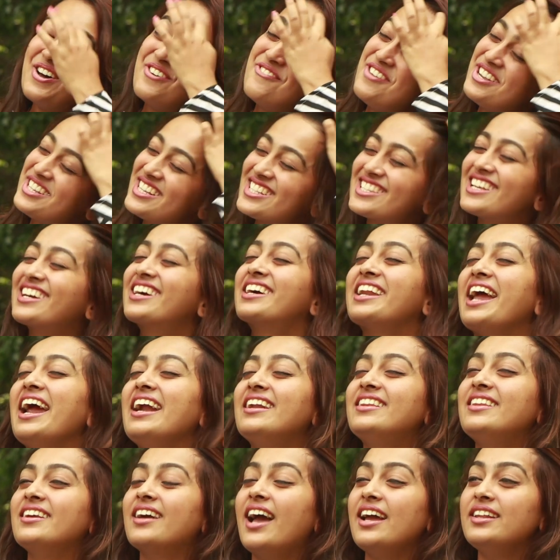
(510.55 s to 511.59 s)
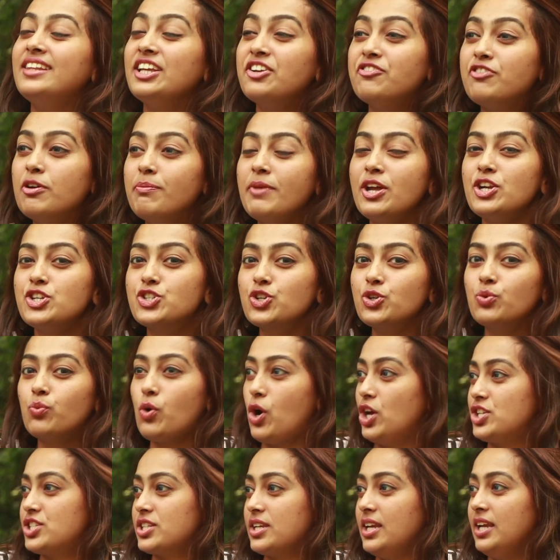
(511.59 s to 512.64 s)
which is a great thing. I think women should
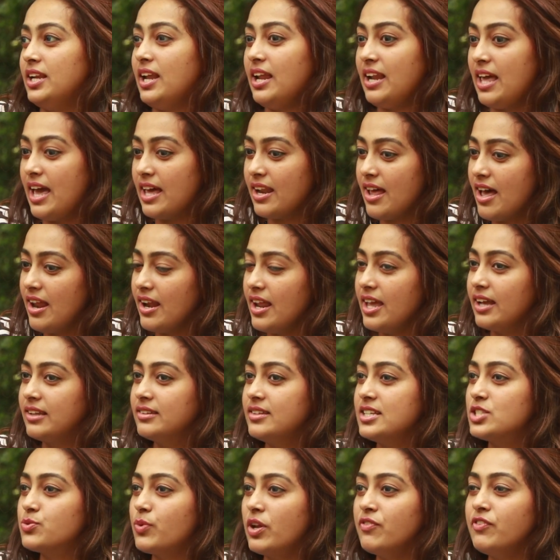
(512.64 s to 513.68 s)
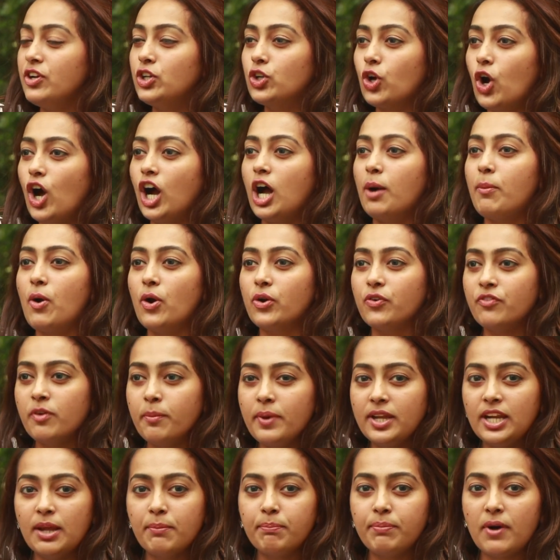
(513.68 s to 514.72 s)
watch. In an era like this, when we talk about
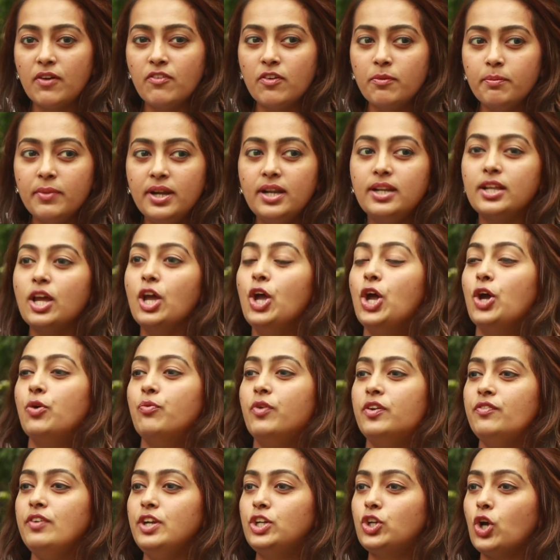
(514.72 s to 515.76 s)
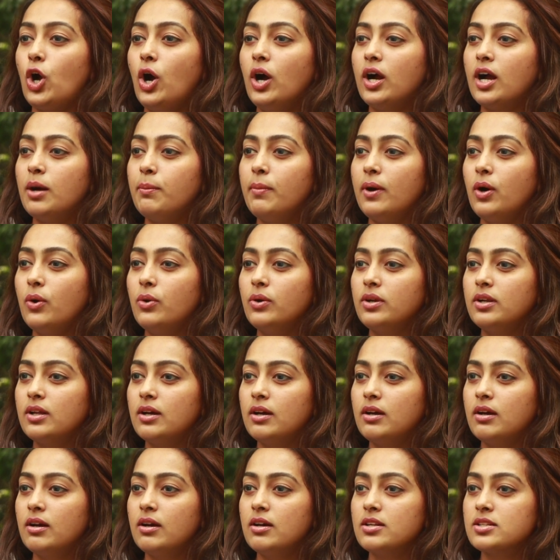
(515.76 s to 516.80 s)
women empowerment, when we talk about
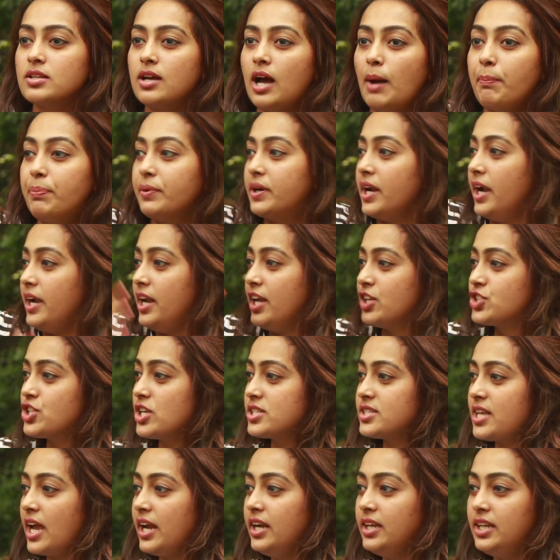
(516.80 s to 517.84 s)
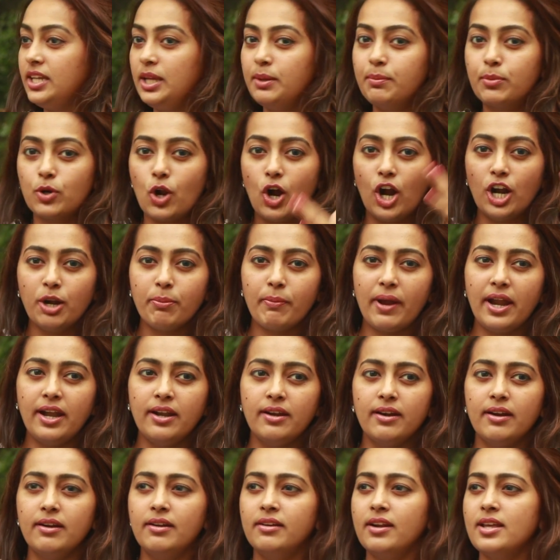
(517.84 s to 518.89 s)
uh, upgrading society,
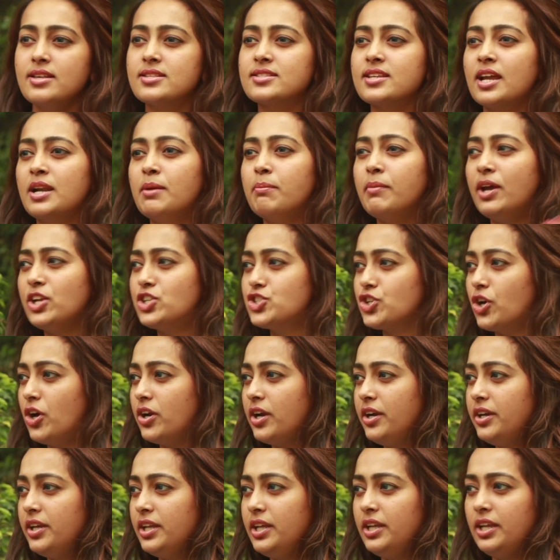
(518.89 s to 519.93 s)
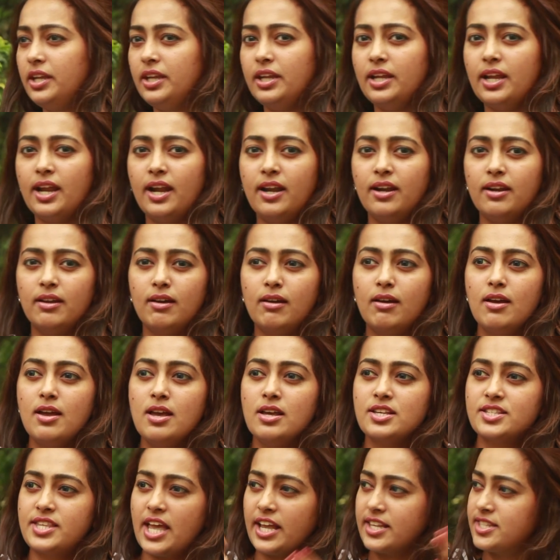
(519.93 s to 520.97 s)
broad-mindedness and maturity and uh,
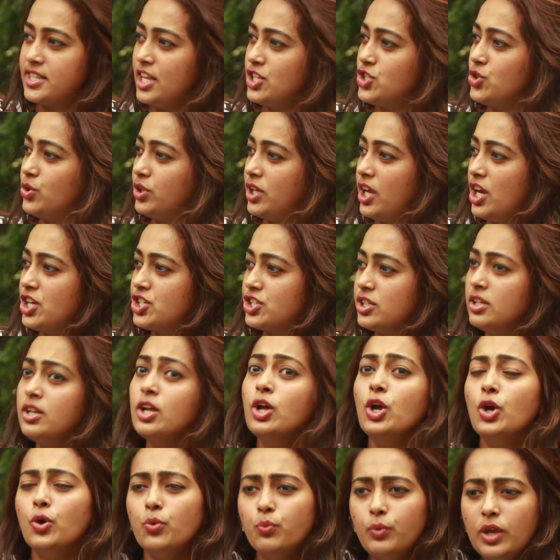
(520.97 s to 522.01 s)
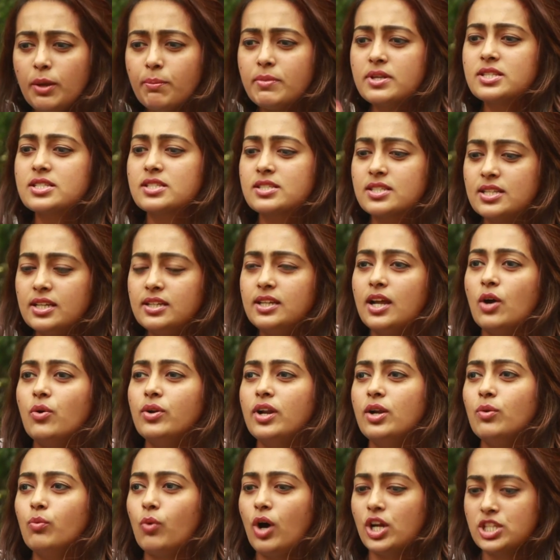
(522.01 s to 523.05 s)
sex education, we must sit
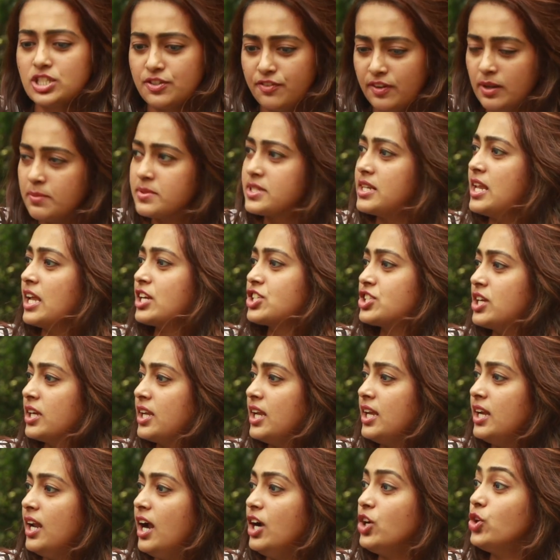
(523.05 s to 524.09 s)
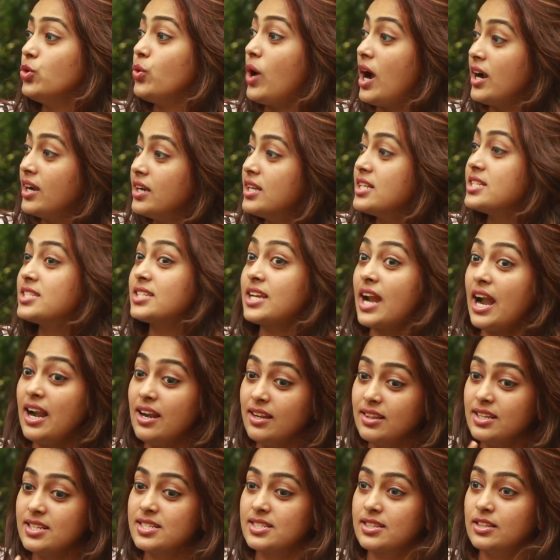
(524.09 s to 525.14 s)
down and watch films like Shakila to
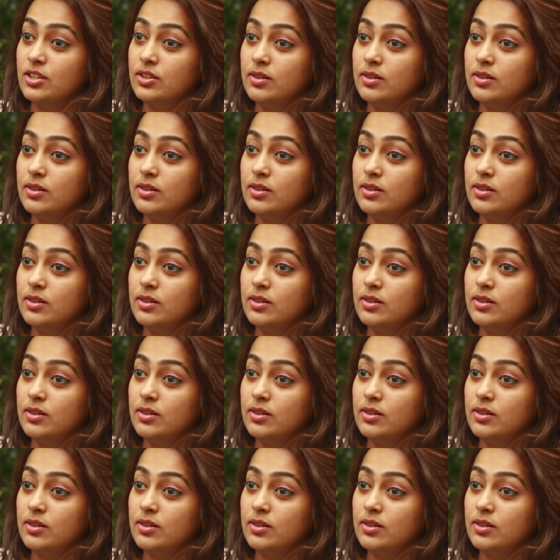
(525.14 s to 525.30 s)
understand this